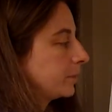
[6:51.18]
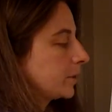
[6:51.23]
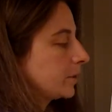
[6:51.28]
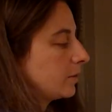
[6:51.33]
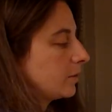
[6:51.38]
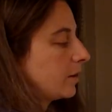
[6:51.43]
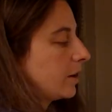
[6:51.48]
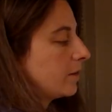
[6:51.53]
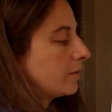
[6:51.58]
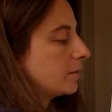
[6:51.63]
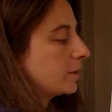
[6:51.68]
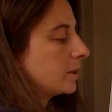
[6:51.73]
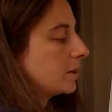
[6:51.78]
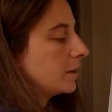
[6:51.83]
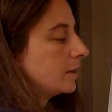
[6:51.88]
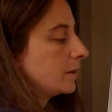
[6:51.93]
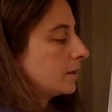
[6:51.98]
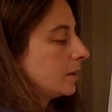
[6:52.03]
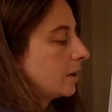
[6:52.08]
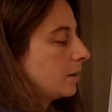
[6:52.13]

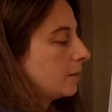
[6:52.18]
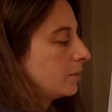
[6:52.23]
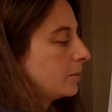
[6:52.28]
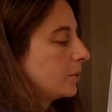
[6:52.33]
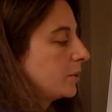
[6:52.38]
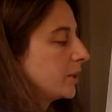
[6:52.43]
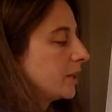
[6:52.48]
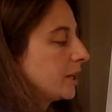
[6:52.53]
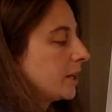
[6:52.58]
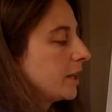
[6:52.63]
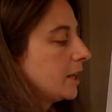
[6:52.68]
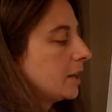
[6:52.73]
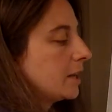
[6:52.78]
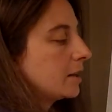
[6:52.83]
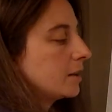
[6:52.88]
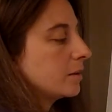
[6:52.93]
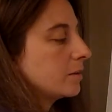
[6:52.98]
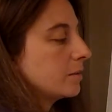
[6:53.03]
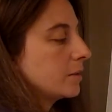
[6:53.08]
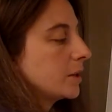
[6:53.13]
Gravity
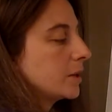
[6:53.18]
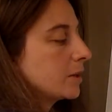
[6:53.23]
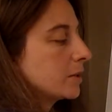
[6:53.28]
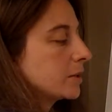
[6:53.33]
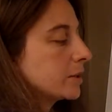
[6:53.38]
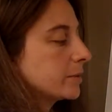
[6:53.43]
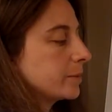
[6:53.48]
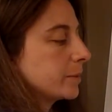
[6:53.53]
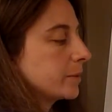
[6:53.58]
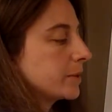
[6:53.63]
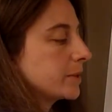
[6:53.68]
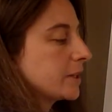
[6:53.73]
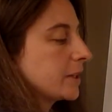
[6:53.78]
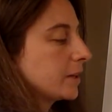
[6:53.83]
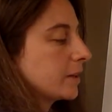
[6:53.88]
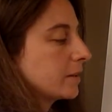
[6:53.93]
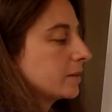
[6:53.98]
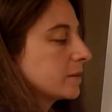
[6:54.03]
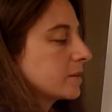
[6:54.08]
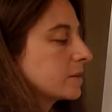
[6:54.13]
9.8 meters per
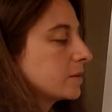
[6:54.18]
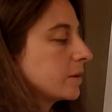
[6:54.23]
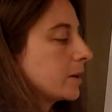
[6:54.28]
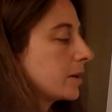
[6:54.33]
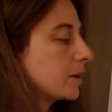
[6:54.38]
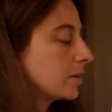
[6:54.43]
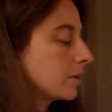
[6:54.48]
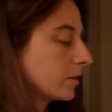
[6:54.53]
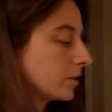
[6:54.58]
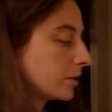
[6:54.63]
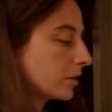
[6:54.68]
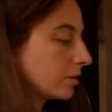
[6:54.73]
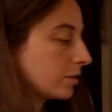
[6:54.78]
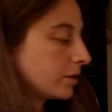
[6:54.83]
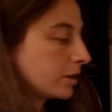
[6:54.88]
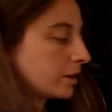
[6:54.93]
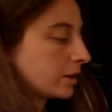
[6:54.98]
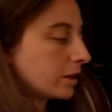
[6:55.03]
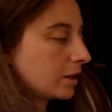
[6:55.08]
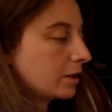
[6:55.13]
second squared. Our
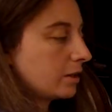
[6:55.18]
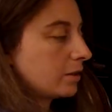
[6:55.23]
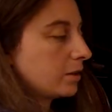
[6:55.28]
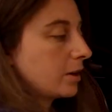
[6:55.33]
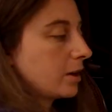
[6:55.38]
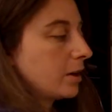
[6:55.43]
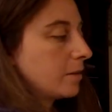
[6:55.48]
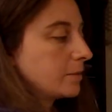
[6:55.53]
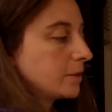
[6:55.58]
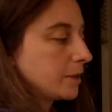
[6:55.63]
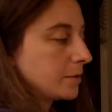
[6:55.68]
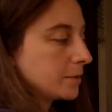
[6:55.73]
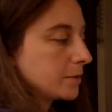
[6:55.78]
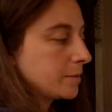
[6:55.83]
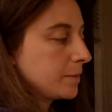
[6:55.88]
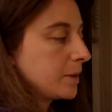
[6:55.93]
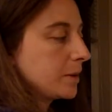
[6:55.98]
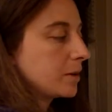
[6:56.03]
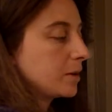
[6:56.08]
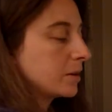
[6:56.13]
unit, kilogram times
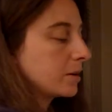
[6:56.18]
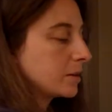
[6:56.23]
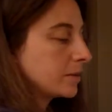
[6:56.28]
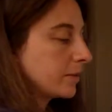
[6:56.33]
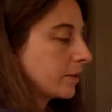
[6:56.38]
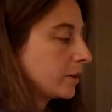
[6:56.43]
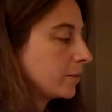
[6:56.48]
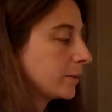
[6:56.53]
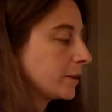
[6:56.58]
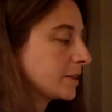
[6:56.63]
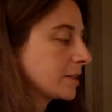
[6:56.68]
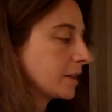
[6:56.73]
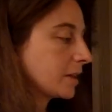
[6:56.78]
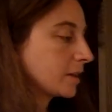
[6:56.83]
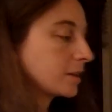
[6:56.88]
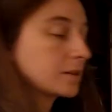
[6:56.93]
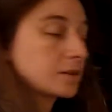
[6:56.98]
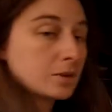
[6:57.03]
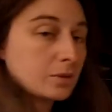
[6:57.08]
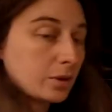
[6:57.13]
meter divided by
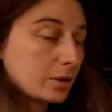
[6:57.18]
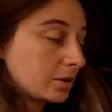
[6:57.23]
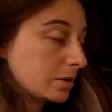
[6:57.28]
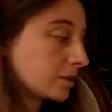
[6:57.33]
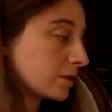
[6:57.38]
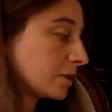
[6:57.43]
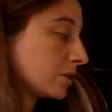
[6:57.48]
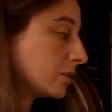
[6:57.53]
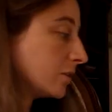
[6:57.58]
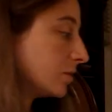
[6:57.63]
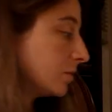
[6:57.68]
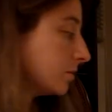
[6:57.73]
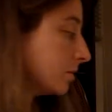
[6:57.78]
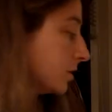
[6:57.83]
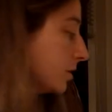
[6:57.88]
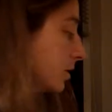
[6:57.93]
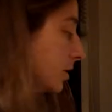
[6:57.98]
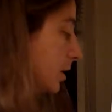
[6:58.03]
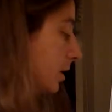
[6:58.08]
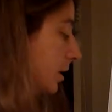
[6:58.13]
second squared, is a
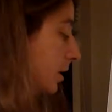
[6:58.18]
newton.